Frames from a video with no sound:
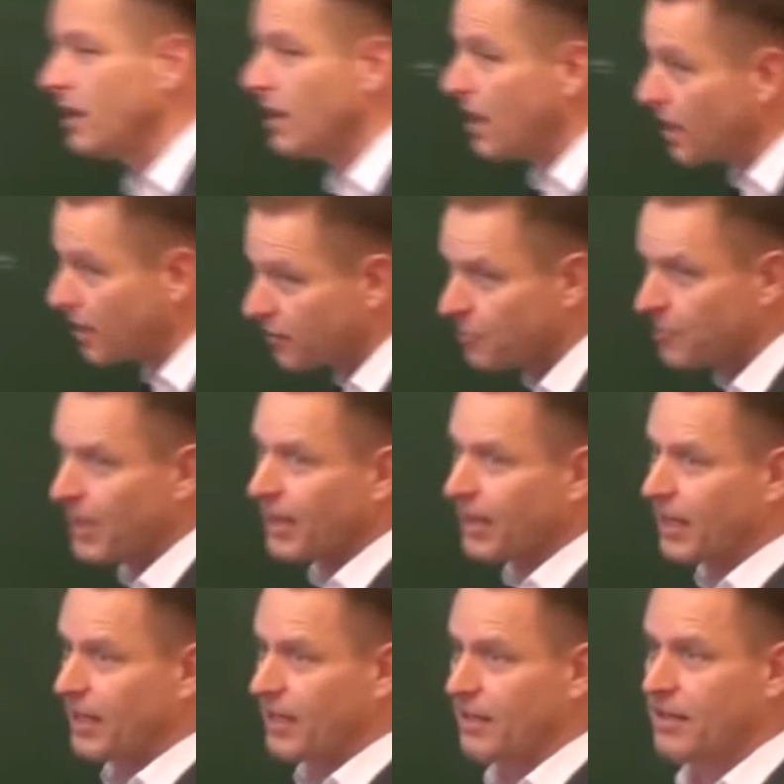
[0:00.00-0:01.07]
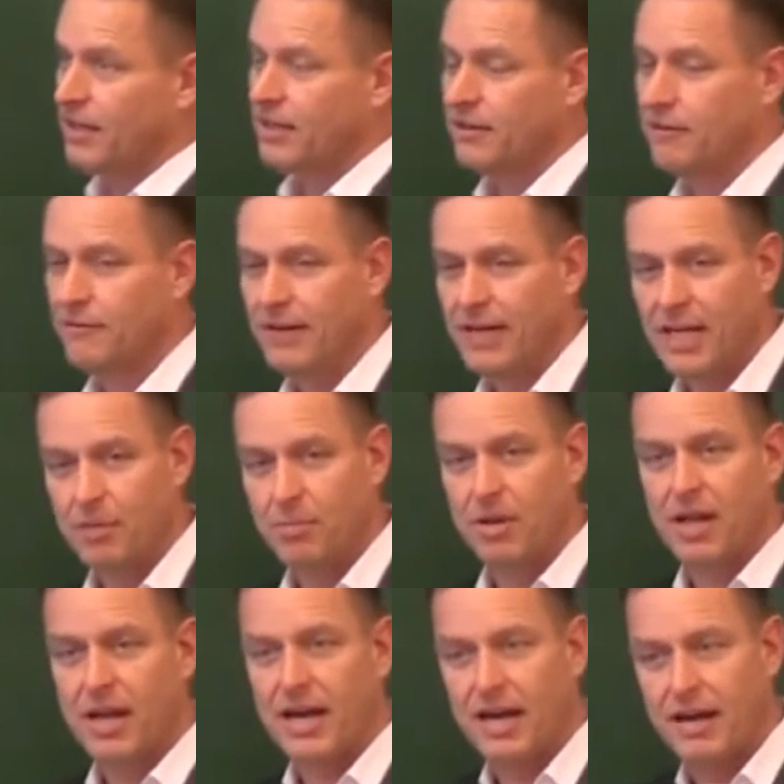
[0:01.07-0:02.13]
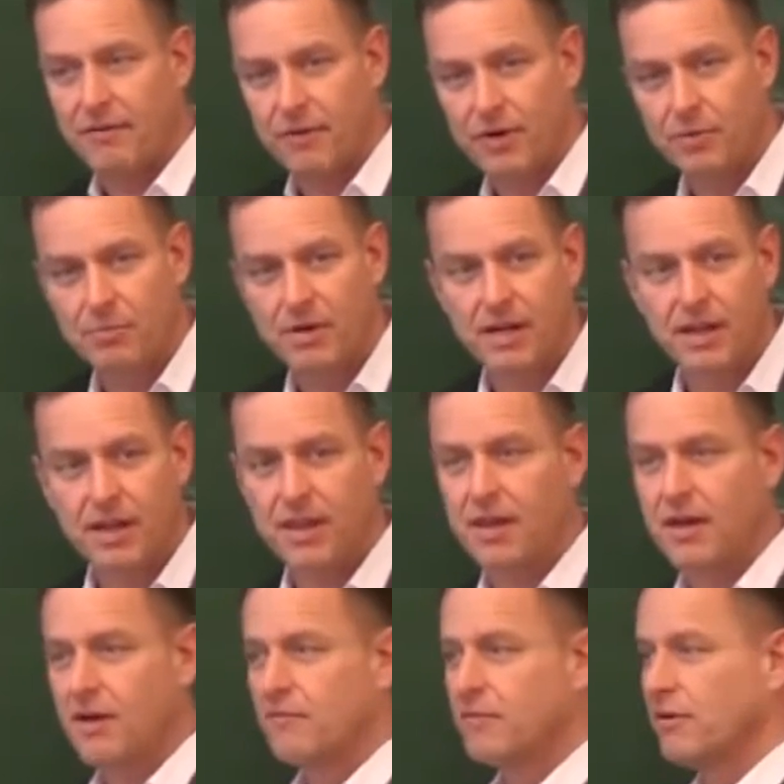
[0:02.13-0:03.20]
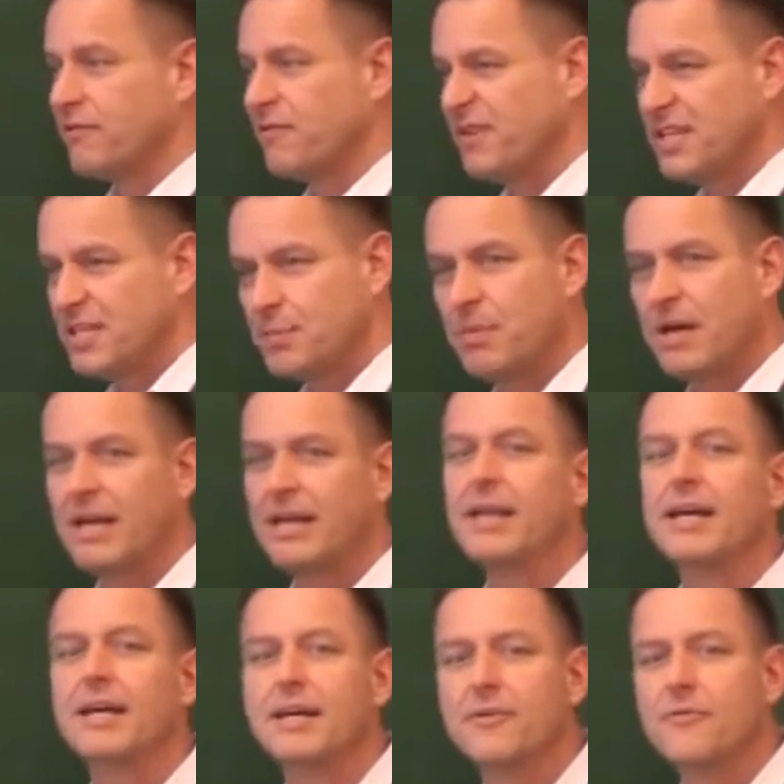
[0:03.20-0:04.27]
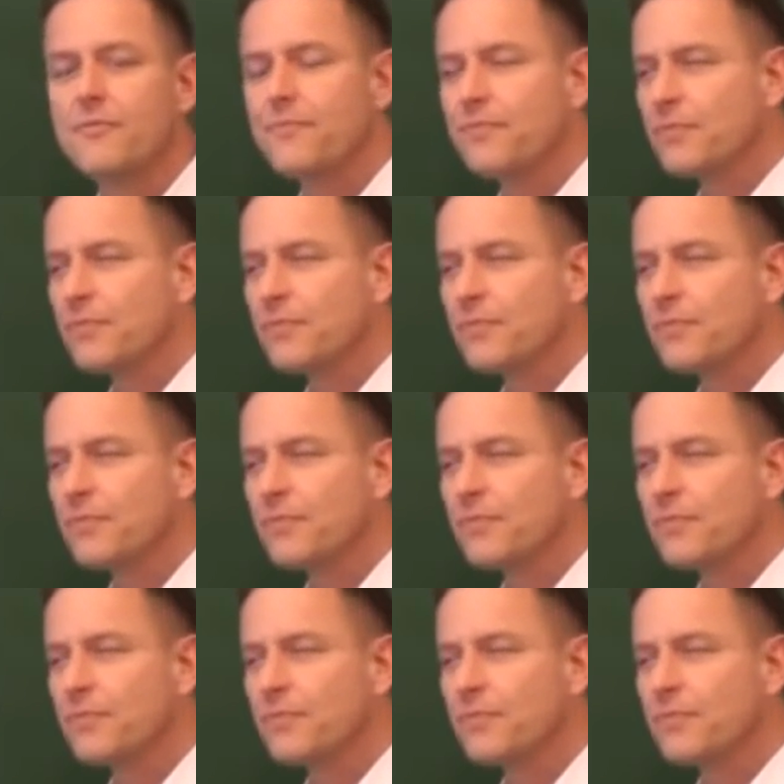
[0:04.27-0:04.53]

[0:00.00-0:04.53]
lot of money available every month for free spending.